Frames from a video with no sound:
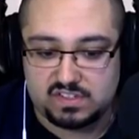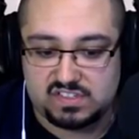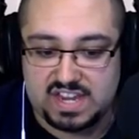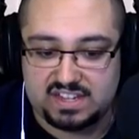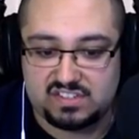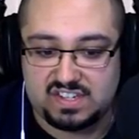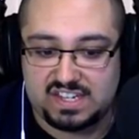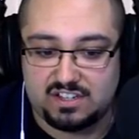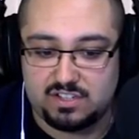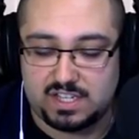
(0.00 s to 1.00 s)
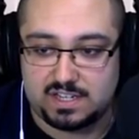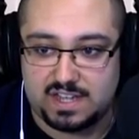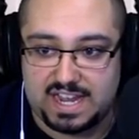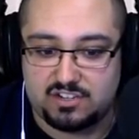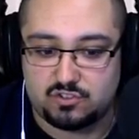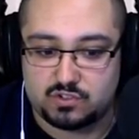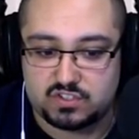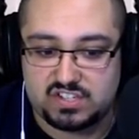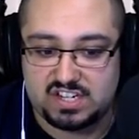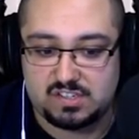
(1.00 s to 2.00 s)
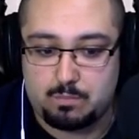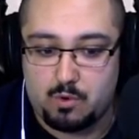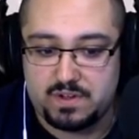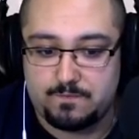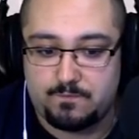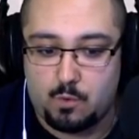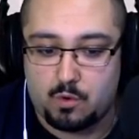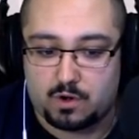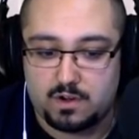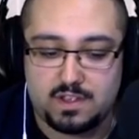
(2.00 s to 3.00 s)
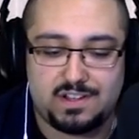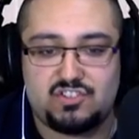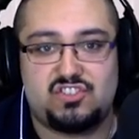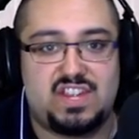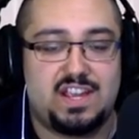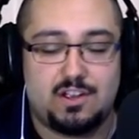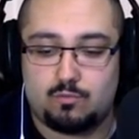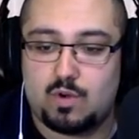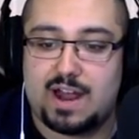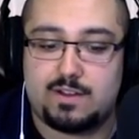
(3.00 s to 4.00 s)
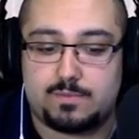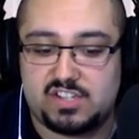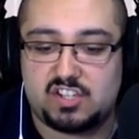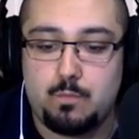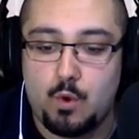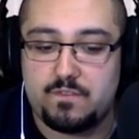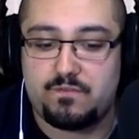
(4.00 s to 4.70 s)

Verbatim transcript: Sexdecillion angels, 6.4. Let's just say round up, 6.5